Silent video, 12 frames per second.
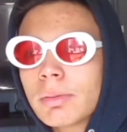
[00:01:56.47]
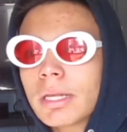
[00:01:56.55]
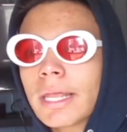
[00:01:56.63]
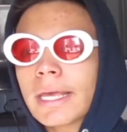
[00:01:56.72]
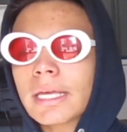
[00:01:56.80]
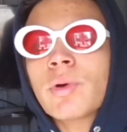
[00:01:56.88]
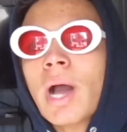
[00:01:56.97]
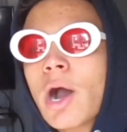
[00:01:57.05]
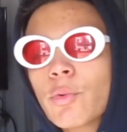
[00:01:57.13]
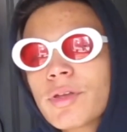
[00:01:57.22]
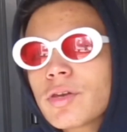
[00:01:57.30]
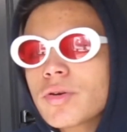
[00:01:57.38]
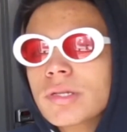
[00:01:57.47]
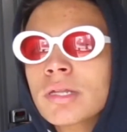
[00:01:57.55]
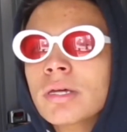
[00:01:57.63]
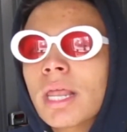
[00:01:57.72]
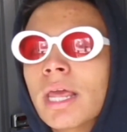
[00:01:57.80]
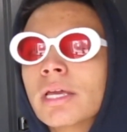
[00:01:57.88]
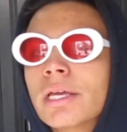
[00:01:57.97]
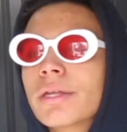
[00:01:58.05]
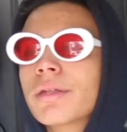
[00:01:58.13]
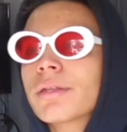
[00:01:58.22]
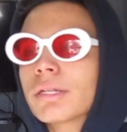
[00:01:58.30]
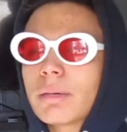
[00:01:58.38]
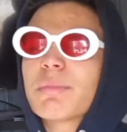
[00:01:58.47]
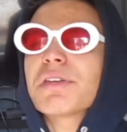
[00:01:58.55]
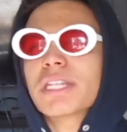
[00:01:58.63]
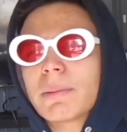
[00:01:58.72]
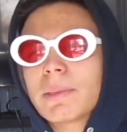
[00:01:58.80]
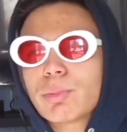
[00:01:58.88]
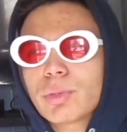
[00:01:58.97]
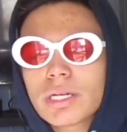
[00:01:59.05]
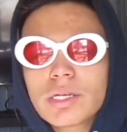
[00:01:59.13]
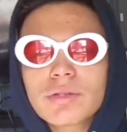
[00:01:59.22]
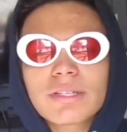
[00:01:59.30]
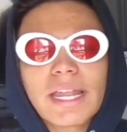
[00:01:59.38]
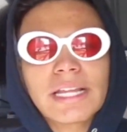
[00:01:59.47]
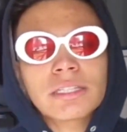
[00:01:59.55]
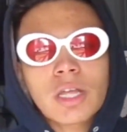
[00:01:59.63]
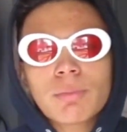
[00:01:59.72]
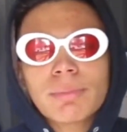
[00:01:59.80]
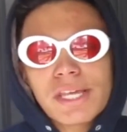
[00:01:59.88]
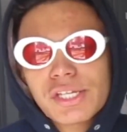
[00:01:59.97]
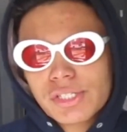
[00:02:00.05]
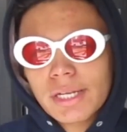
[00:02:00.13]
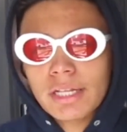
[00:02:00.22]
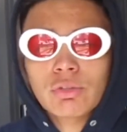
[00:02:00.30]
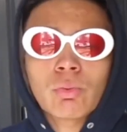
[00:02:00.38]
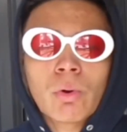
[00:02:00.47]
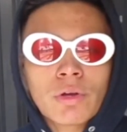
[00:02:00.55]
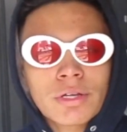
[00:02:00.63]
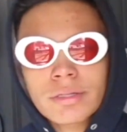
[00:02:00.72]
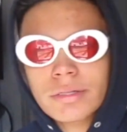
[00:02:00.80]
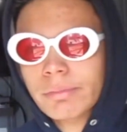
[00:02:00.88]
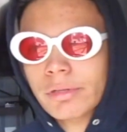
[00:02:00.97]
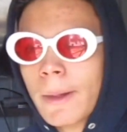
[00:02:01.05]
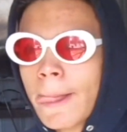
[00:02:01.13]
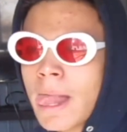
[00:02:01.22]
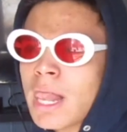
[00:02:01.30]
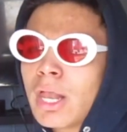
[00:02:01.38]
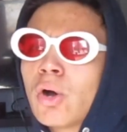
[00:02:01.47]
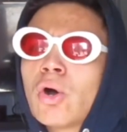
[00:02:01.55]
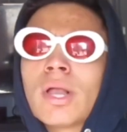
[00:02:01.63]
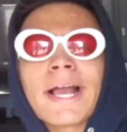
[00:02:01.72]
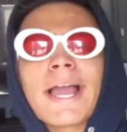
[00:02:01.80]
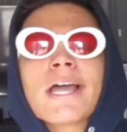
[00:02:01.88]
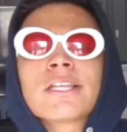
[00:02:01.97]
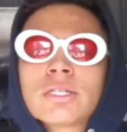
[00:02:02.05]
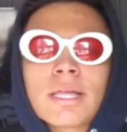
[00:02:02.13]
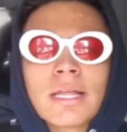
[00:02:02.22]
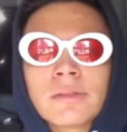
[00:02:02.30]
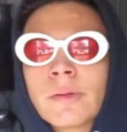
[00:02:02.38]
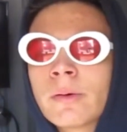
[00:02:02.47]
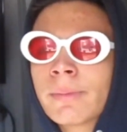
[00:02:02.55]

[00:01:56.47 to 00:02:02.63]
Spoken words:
like how we use it. Like, I mean, some people here use it like Dub Nation, like the Warriors. But oh, like I took that dub. Blah,